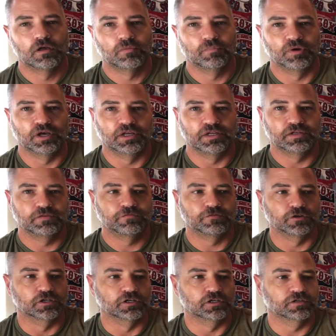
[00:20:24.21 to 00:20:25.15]
But
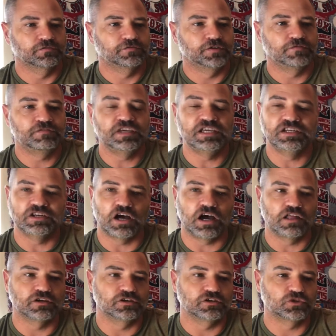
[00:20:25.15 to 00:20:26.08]
for $15,
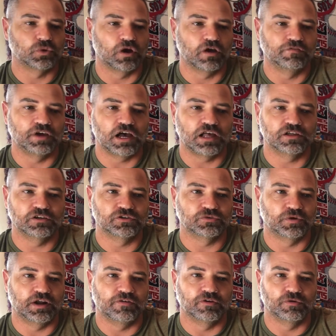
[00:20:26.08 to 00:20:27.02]
$12,
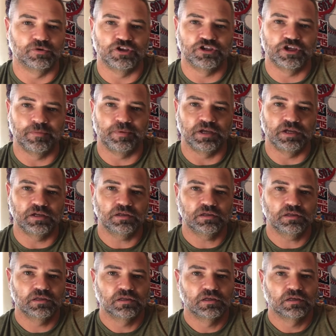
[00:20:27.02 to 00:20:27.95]
whatever with shipping,
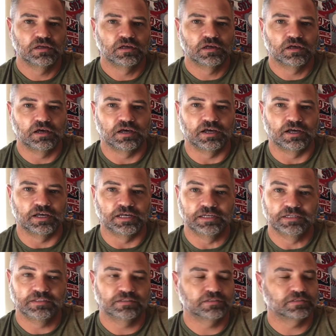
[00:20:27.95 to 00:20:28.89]
uh,
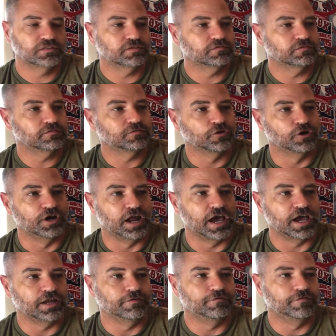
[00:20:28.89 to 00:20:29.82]
for a
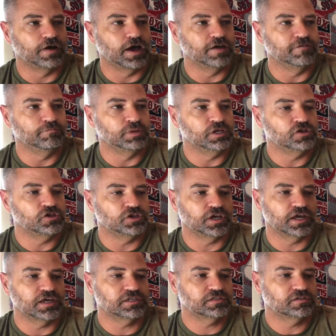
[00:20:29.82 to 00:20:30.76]
9.5
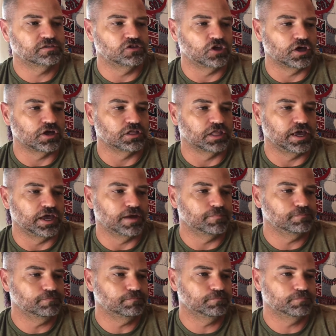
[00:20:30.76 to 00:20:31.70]
BGS, Jake Lamb,